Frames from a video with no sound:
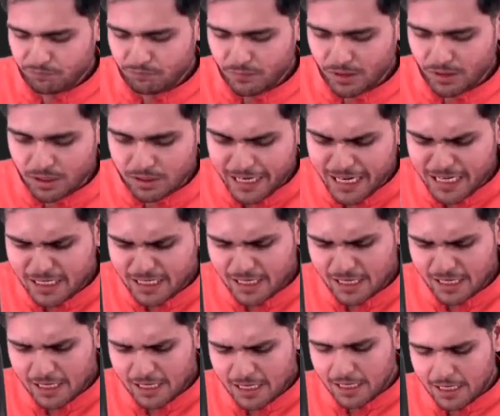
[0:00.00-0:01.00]
right,
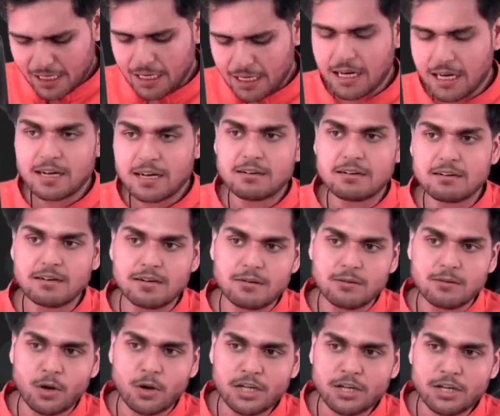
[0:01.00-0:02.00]

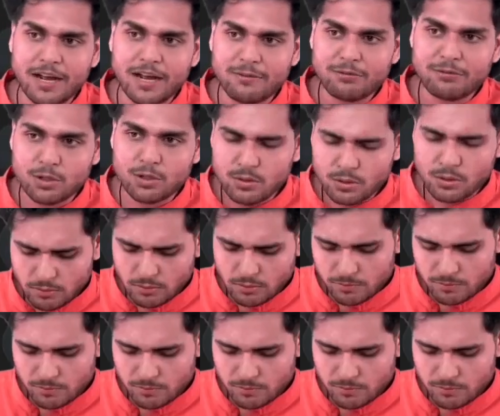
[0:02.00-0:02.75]
what you have to do